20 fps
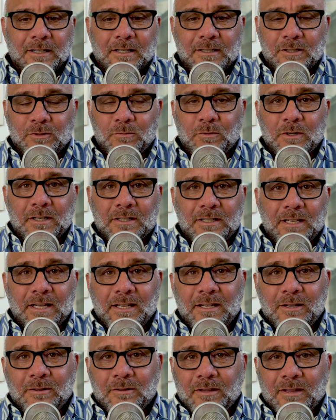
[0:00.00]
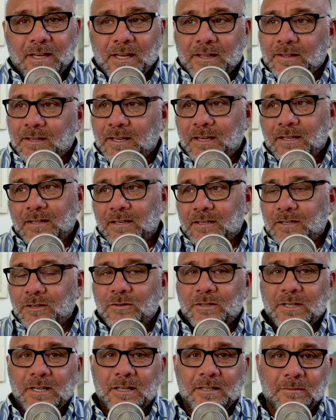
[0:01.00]
I just want to tell you that thing that you
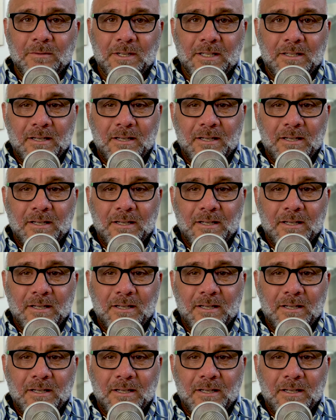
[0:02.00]
said to me